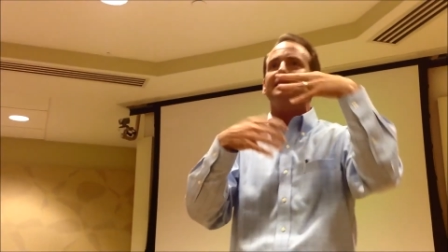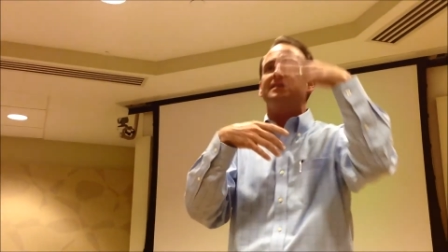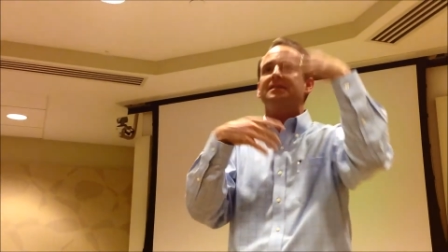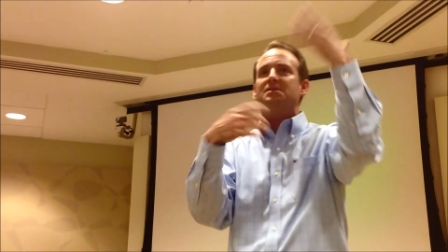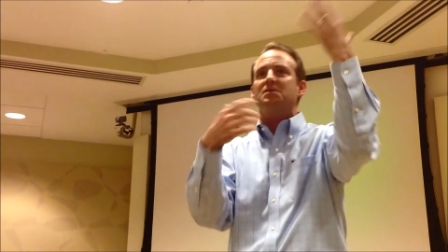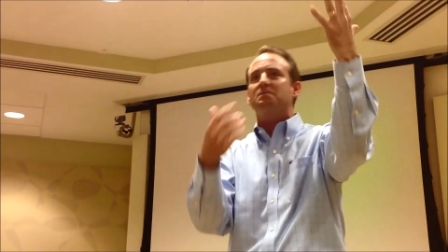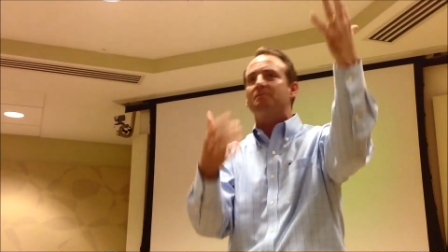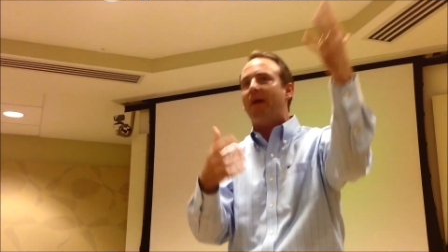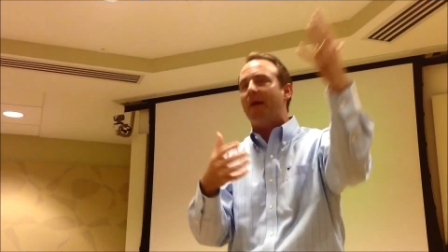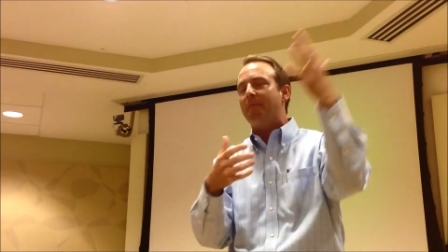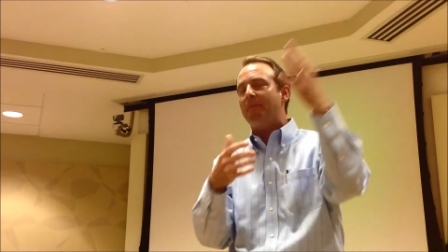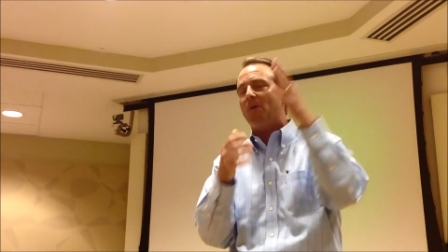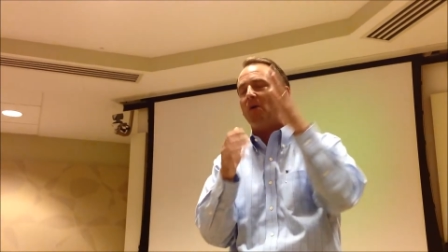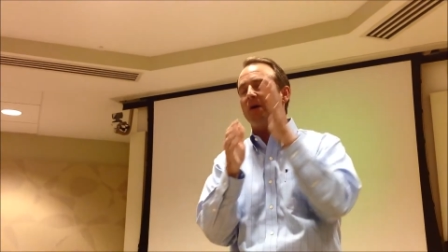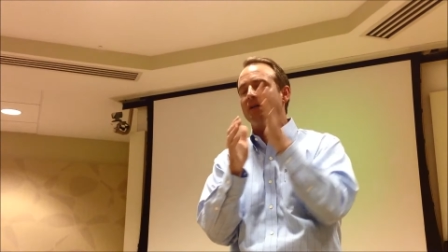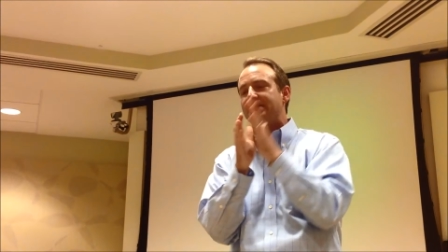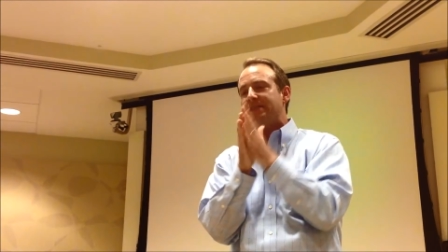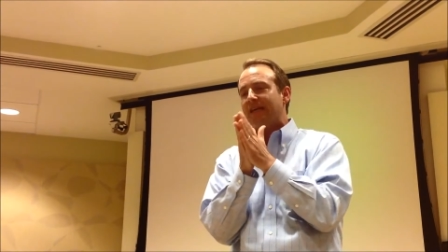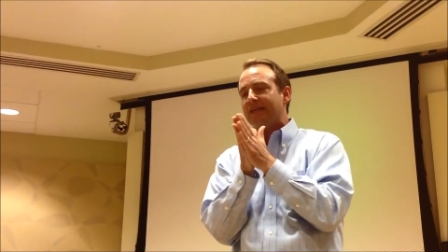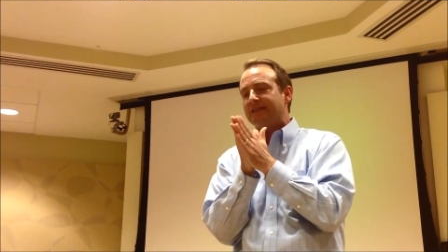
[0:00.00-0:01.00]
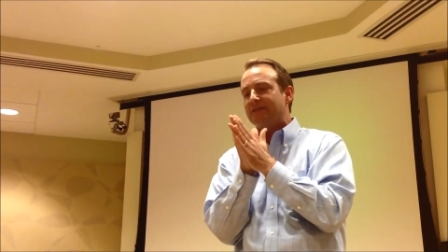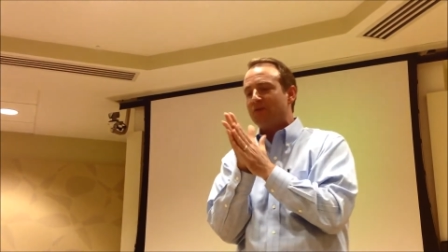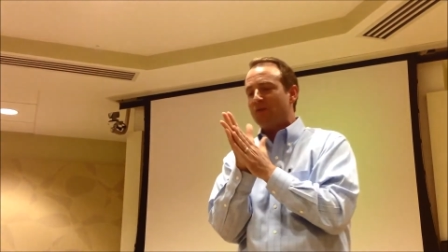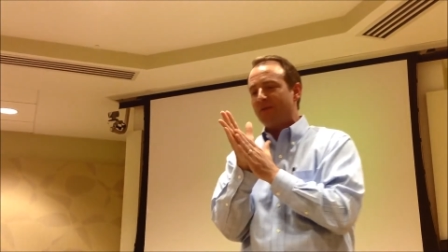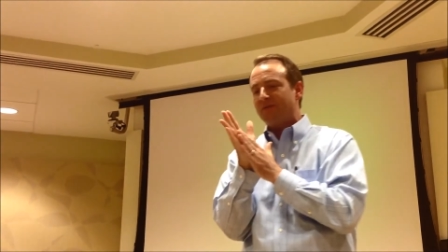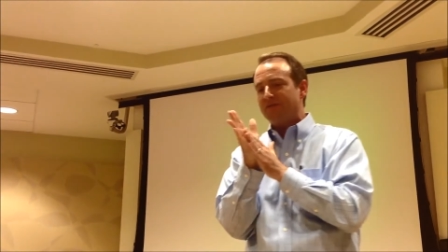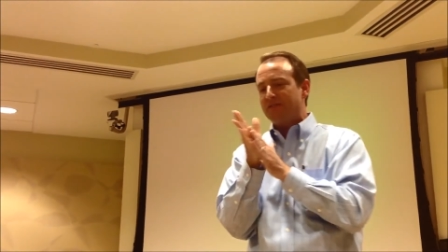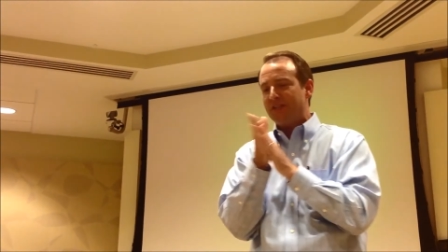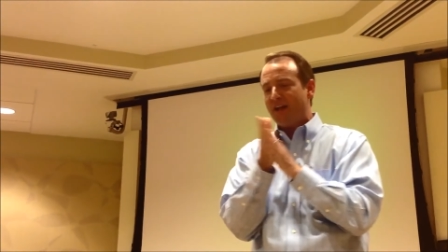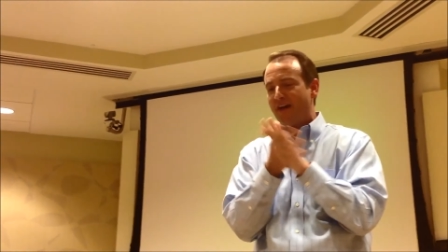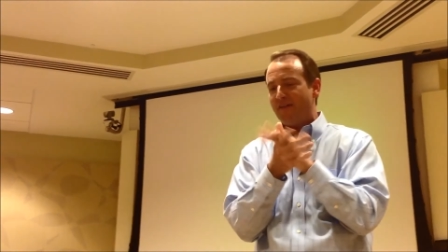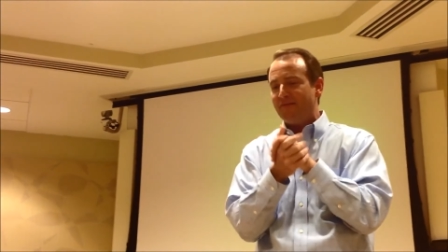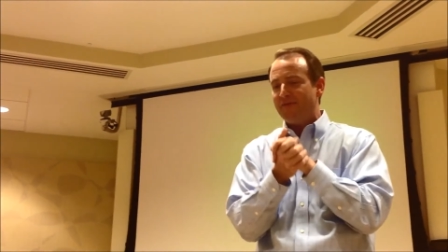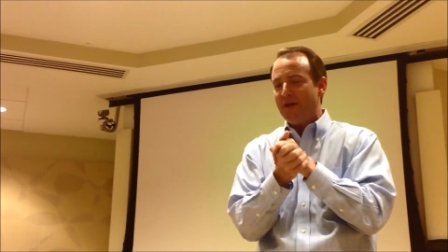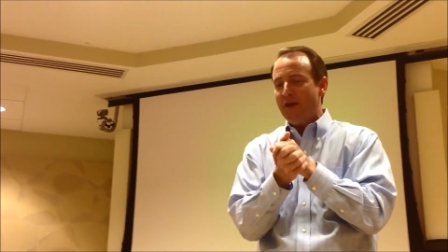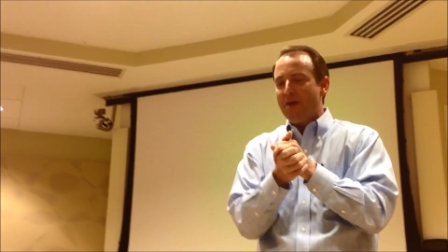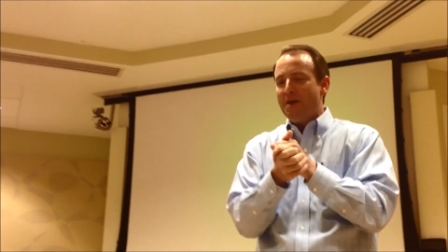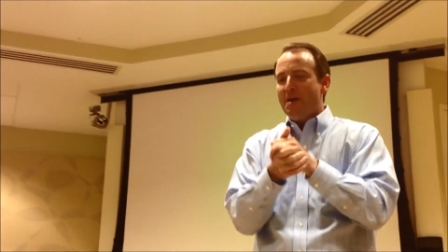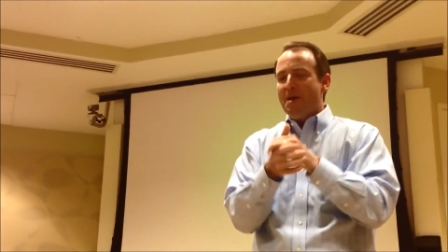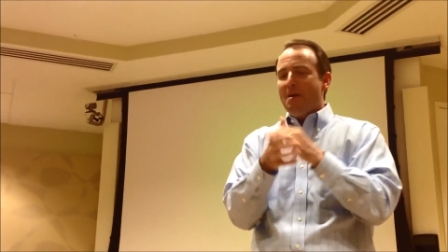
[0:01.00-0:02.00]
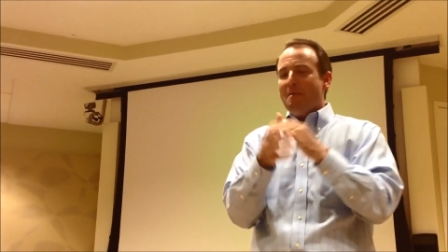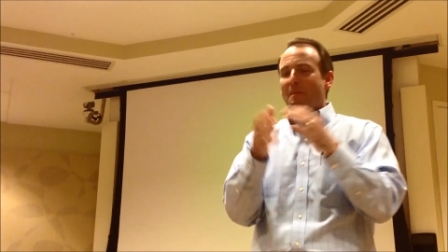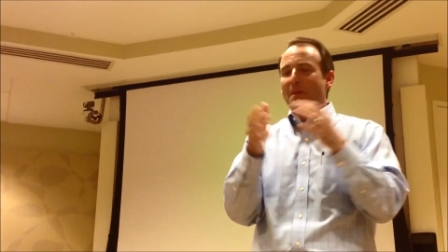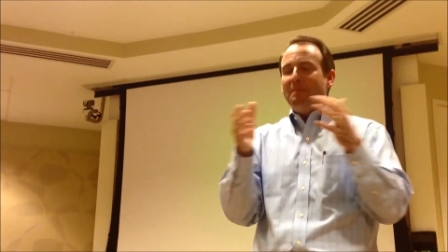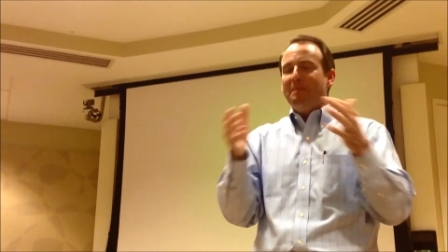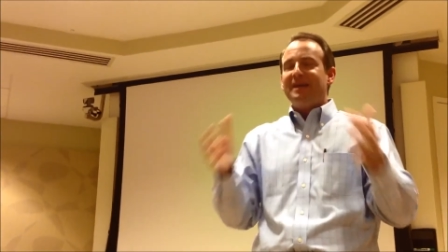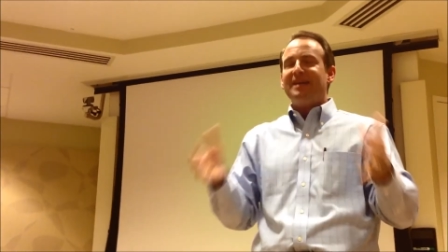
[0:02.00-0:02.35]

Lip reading: this is my boss, that sort of stuff. But